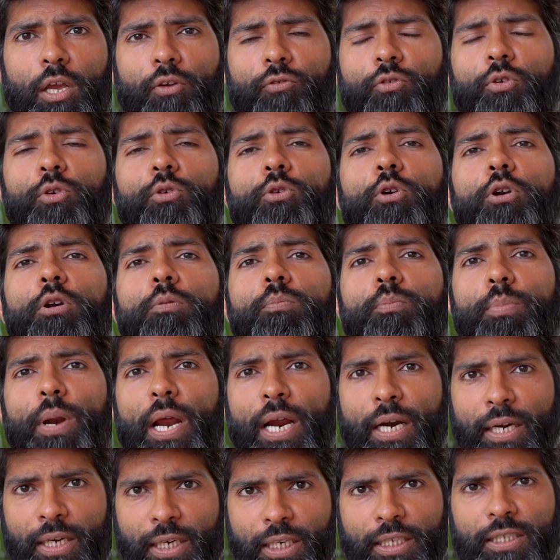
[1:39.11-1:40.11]
If you don't
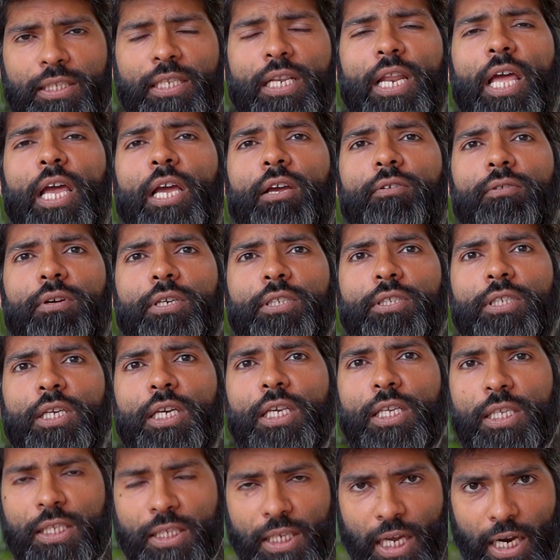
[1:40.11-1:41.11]
practice language
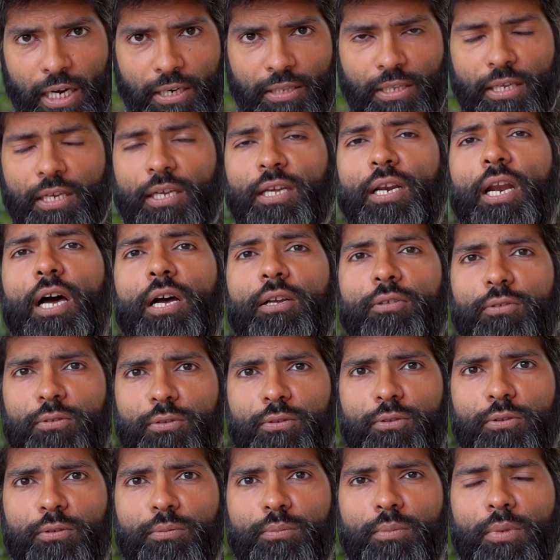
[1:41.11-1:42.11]
inside the
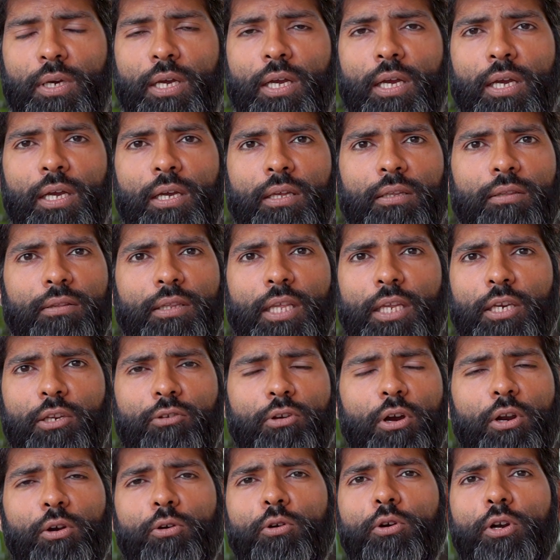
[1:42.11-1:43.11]
classroom, then
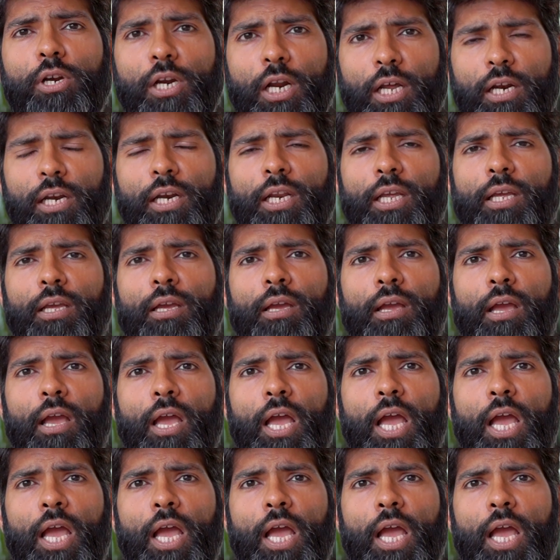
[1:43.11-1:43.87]
you are not learning.